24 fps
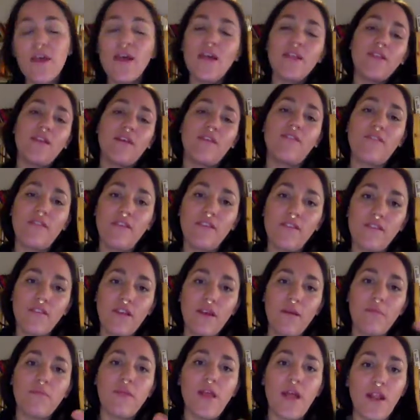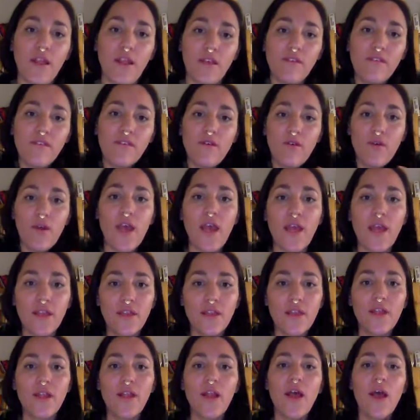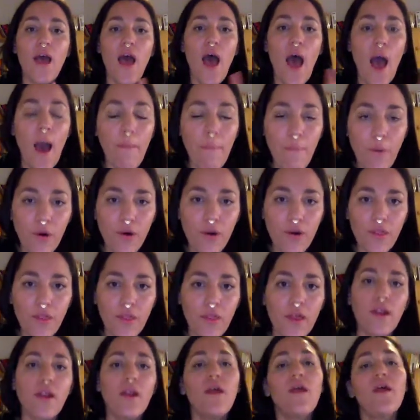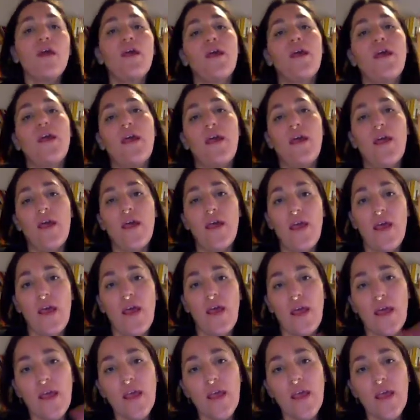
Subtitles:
the system that is creating a border, a